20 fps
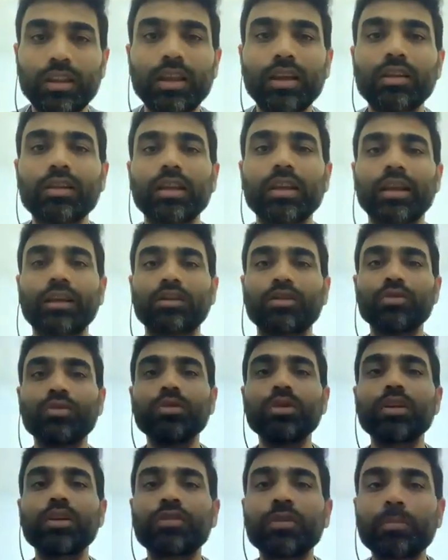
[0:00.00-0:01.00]
there are like
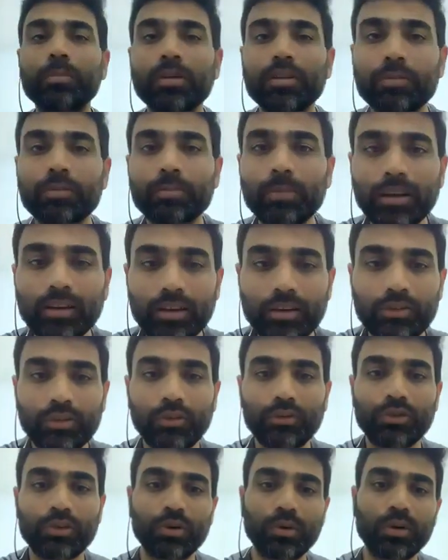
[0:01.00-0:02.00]
two different perspectives
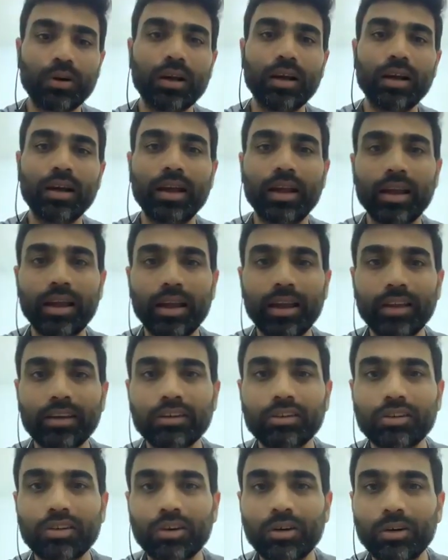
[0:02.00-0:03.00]
of yoga
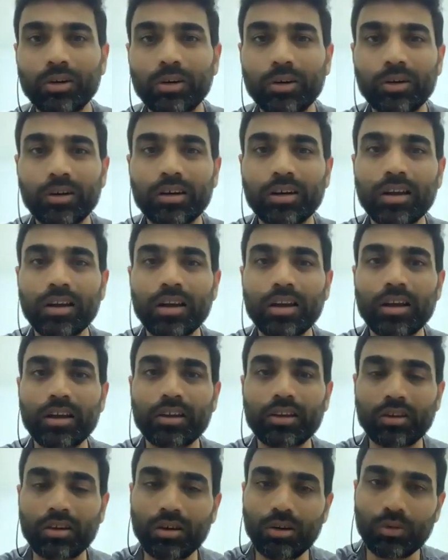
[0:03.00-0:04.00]
and your,
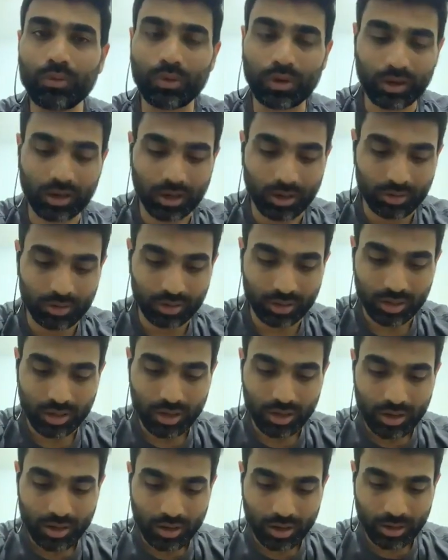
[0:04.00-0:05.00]
you know, workout.
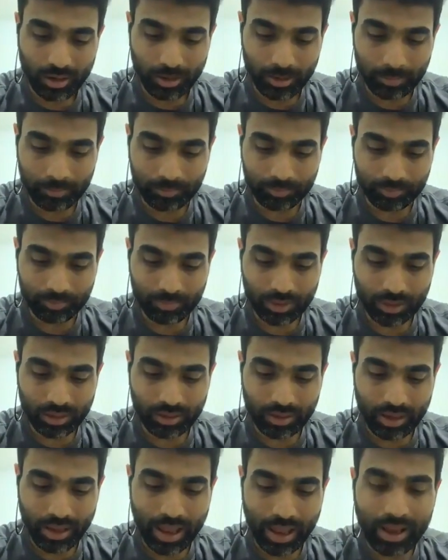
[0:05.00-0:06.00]
um,
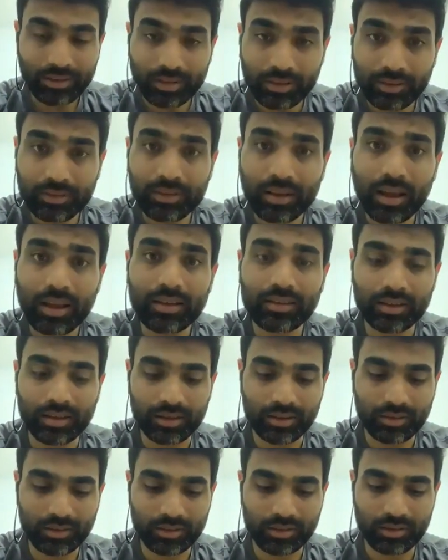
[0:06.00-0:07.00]

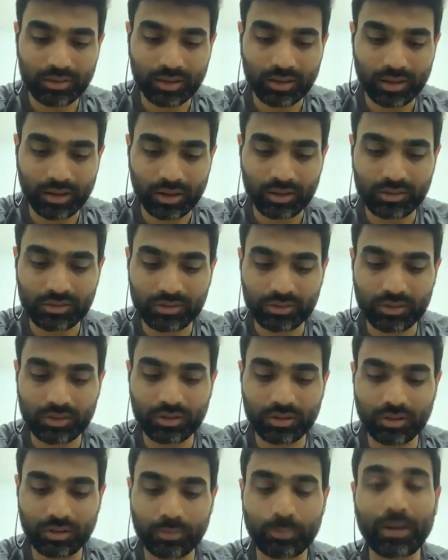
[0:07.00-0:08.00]
Exercises,
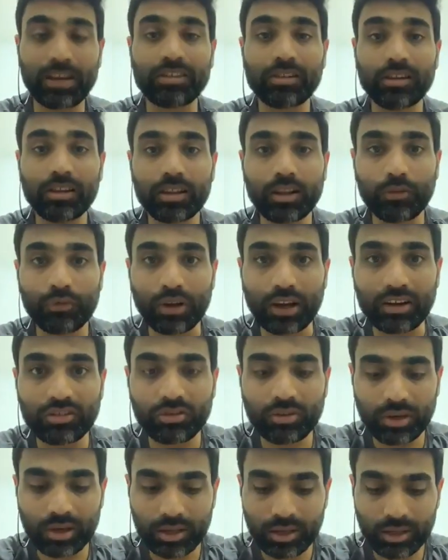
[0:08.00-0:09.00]
especially the
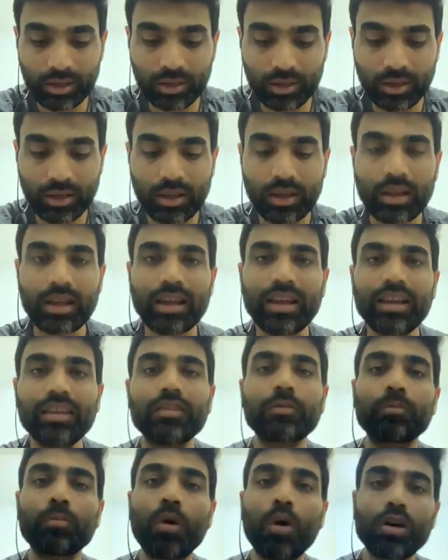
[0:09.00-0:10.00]
weights training,
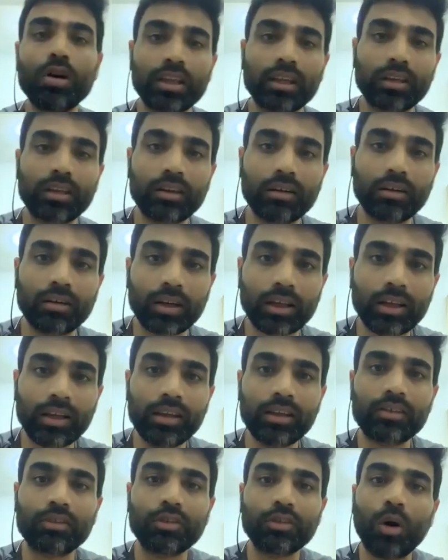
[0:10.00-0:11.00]
is body.
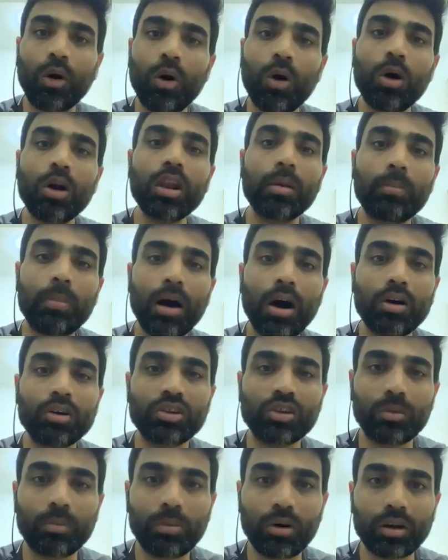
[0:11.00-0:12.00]
Okay, it's all
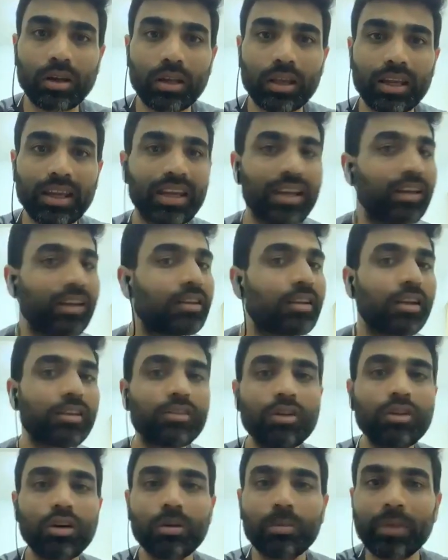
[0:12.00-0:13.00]
about your body. It
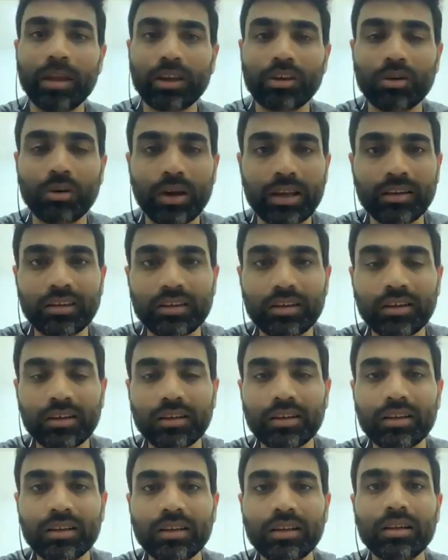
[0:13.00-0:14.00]
does not make your
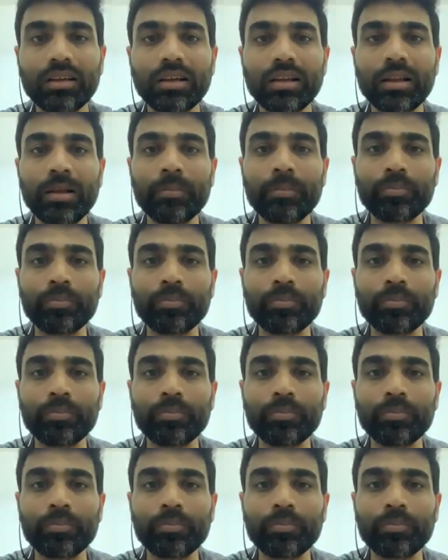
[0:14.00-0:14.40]
internal